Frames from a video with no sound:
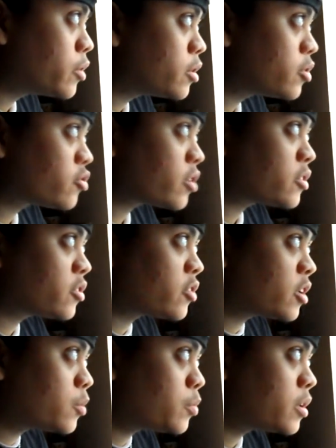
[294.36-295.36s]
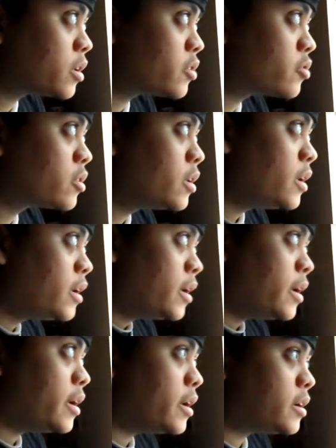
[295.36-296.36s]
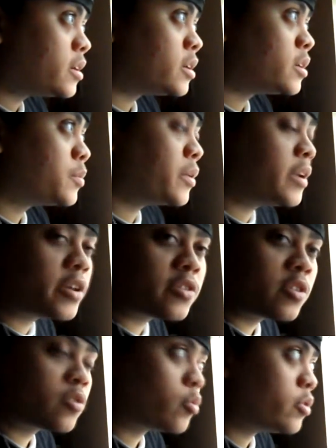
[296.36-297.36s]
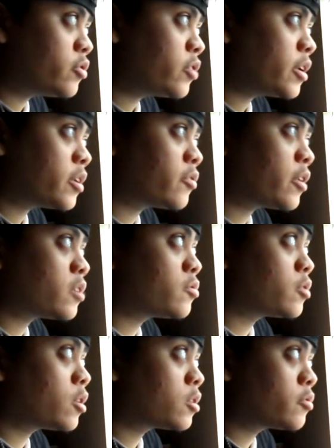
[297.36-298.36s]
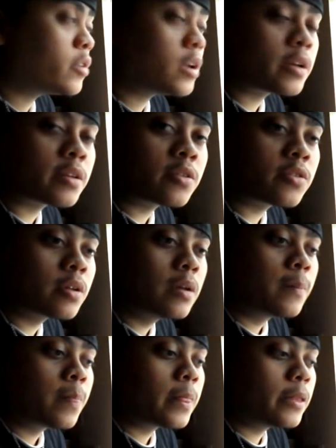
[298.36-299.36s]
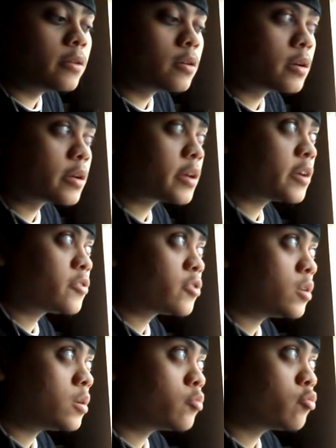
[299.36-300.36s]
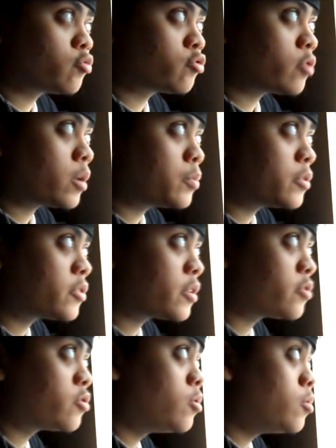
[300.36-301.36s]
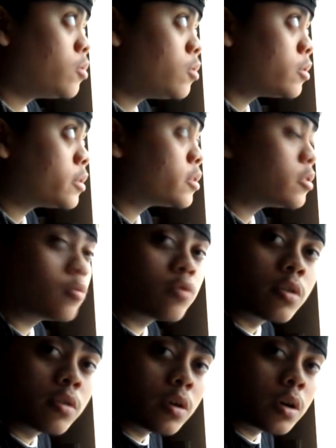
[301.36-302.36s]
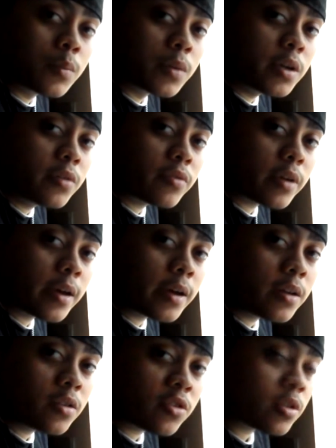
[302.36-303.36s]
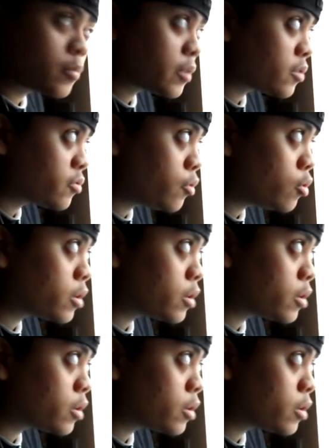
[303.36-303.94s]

pretty good shot to take, because in essence, when you're taking fast photography like this, you're gonna catch droplets that's still on the leaf, and some that's